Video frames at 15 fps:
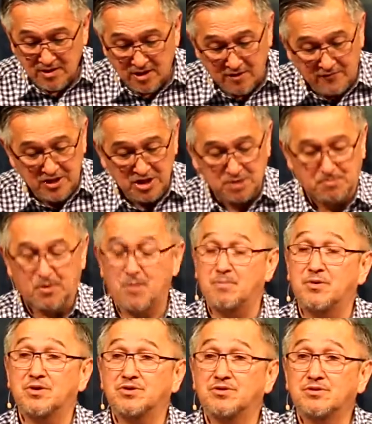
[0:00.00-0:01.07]
of his
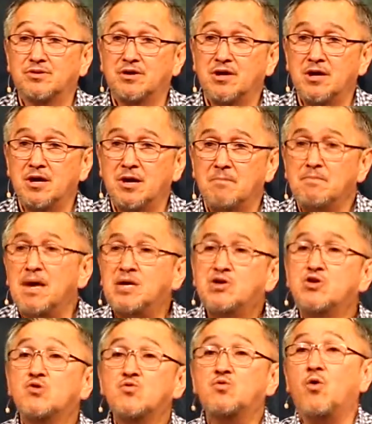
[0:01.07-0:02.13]
purpose. May
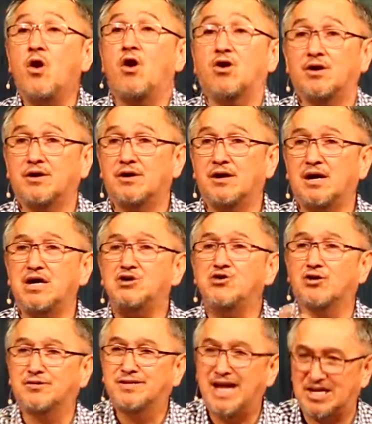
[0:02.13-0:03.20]
you walk in
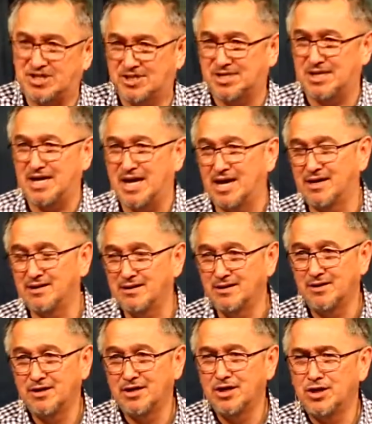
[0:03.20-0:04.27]
your destiny.
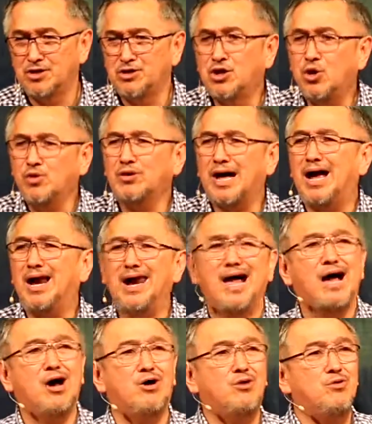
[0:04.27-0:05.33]
Don't
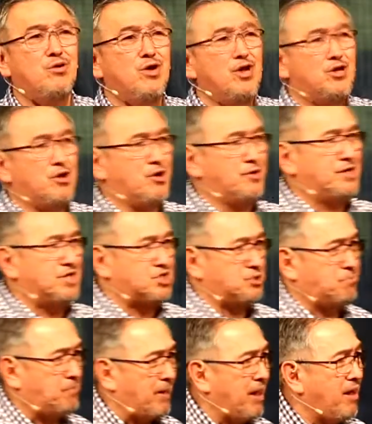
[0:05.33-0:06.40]
allow your
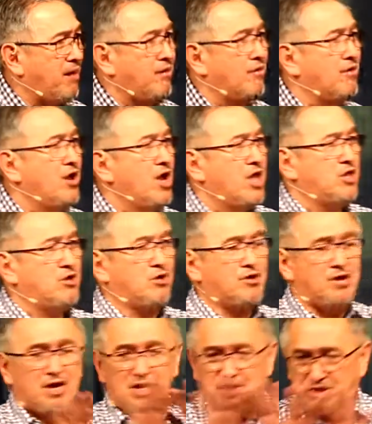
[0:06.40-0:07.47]
despair,
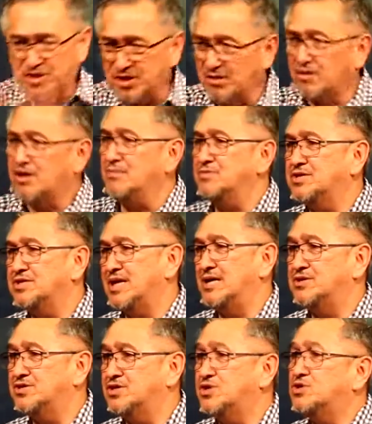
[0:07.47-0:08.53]
your
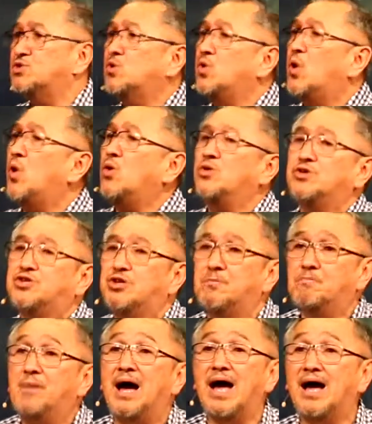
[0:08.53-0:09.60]
circumstances to hold you
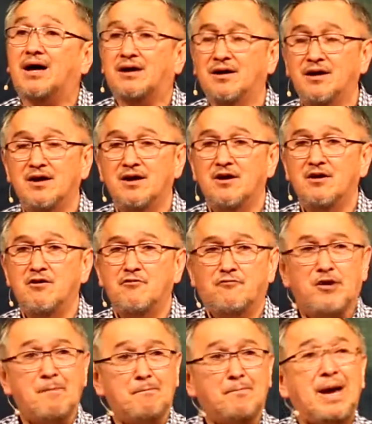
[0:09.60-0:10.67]
back
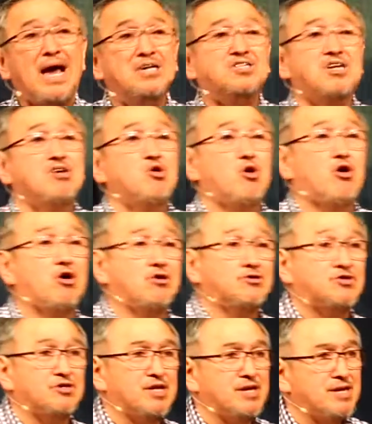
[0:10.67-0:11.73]
from passing on
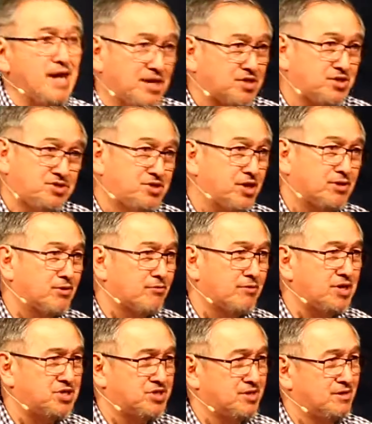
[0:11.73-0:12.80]
to the next
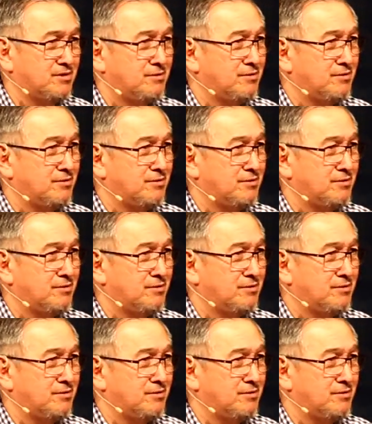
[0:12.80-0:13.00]
generation